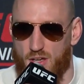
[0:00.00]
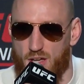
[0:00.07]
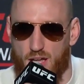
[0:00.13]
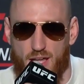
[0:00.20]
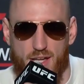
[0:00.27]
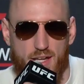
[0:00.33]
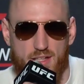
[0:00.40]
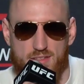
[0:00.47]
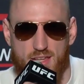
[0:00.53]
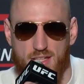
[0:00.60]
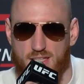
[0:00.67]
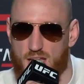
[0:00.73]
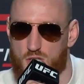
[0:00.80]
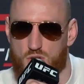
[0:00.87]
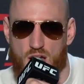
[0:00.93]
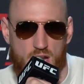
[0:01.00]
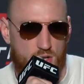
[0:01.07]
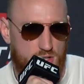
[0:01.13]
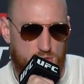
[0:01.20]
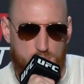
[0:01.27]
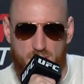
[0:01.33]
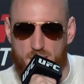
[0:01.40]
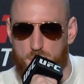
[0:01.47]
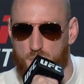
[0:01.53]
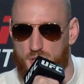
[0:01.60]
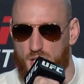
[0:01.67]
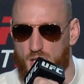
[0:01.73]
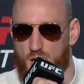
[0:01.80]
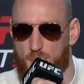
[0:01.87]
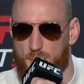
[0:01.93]
And it's like, then you got all these people
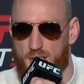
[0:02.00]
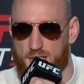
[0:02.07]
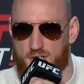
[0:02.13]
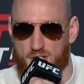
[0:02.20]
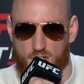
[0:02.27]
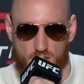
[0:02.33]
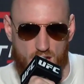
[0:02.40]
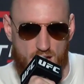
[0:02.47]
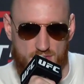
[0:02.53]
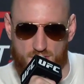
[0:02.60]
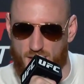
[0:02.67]
that come into your life,